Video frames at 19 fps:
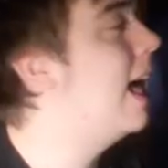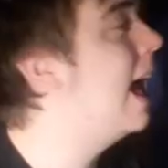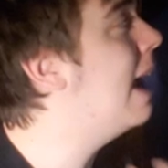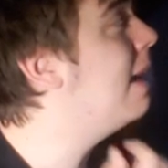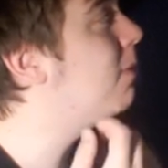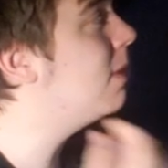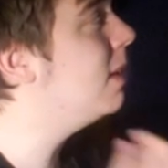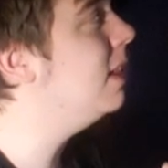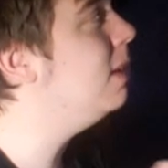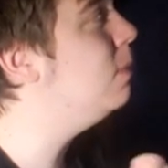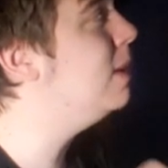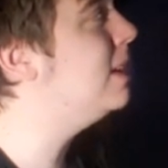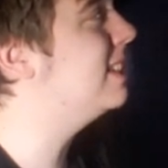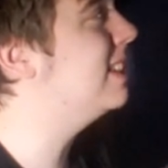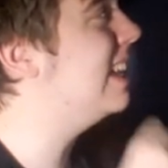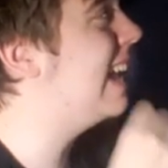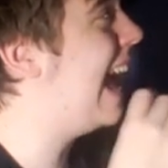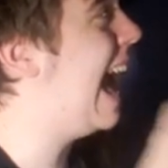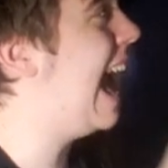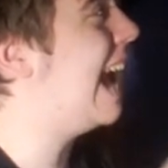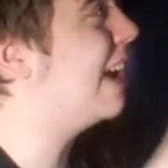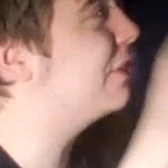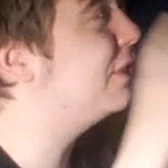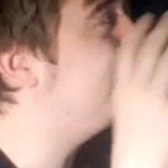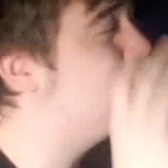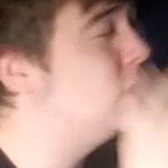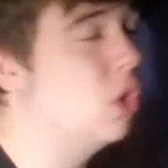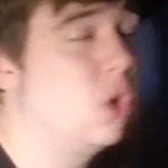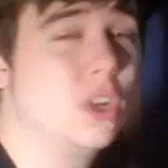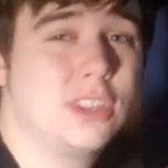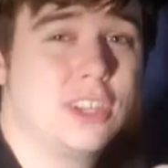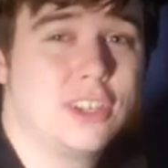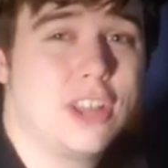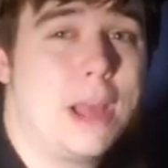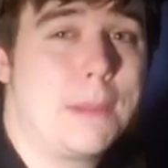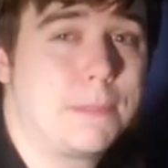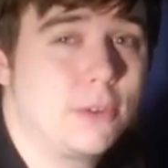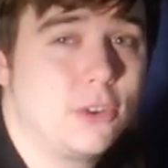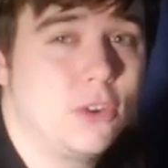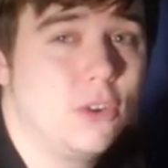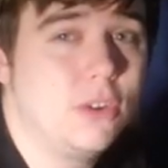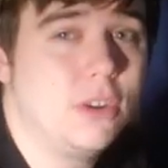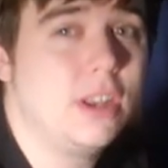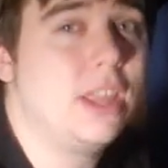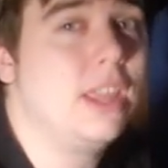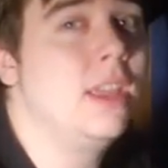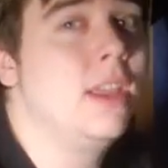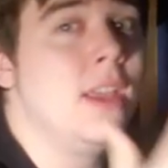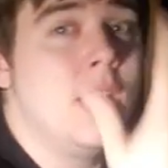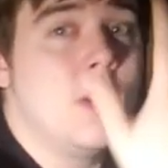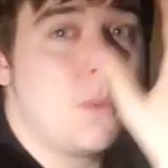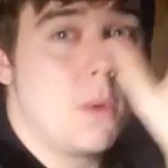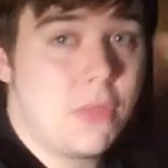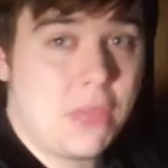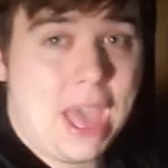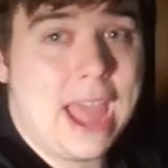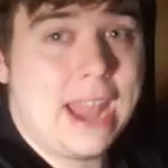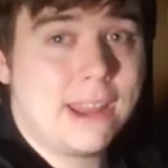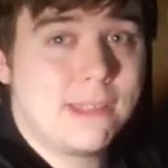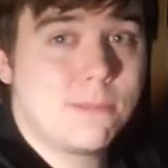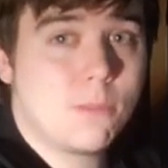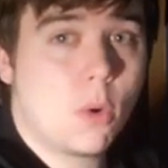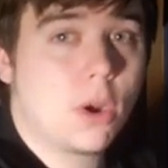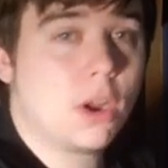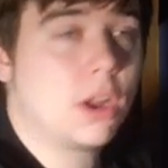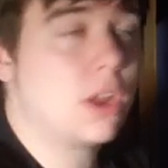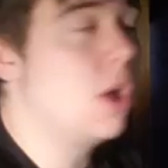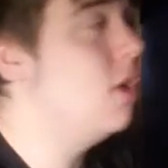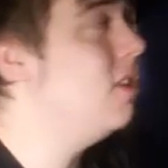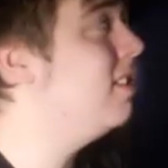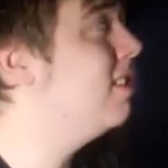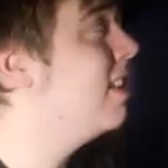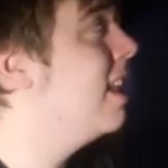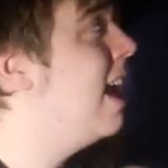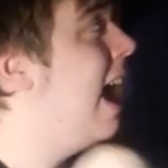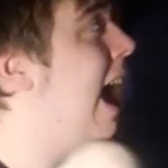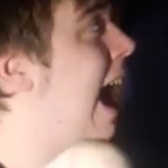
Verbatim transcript: I really wish they actually took this opportunity with adding more ghosts.